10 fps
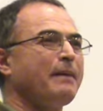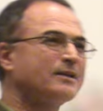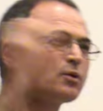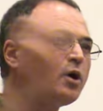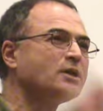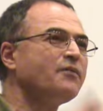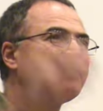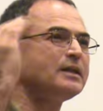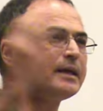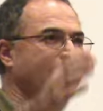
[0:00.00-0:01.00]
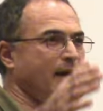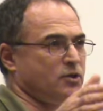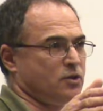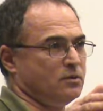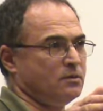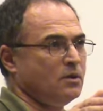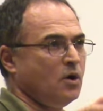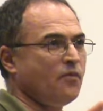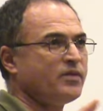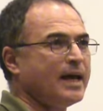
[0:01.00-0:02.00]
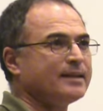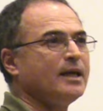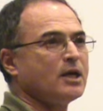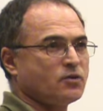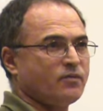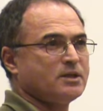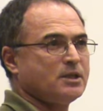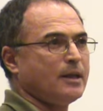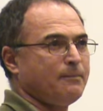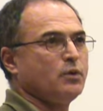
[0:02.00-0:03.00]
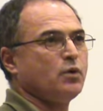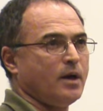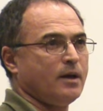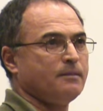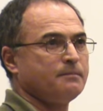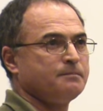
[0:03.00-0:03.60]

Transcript: but what a vindication of the ideas of the CWR.